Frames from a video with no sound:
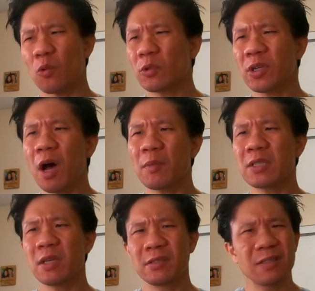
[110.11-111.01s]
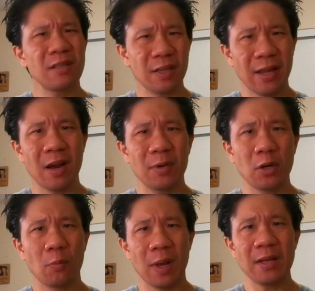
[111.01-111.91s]
Well, Thomas, doesn't the camera
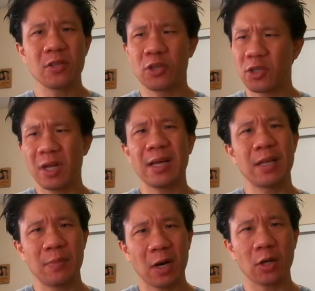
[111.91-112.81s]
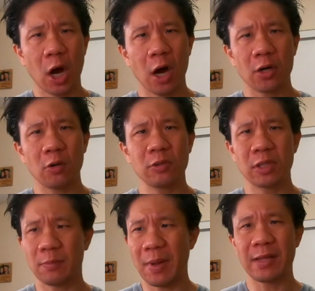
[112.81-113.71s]
know best? Shouldn't I keep it on auto
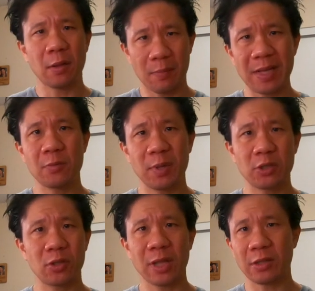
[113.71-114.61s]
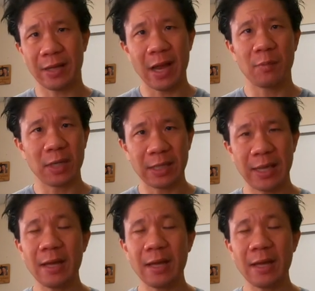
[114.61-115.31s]
to make the best picture that the camera can